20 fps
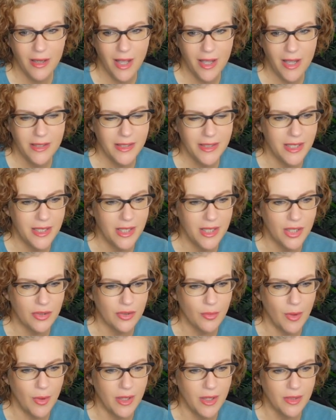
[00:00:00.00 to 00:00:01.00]
has it in here
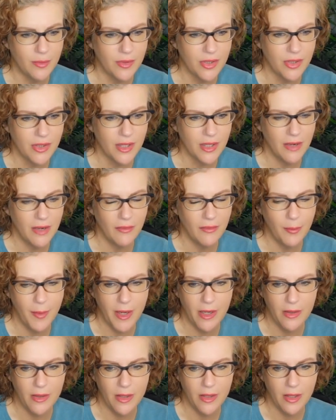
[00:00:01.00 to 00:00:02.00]
twice, which is kind of a
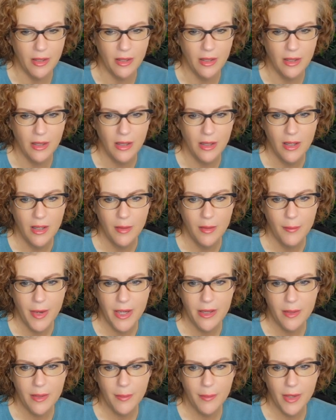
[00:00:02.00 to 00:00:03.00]
pain in
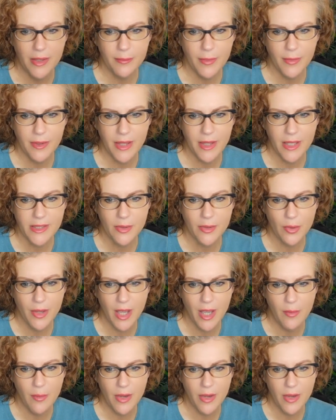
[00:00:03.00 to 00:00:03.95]
the butt, but that's okay.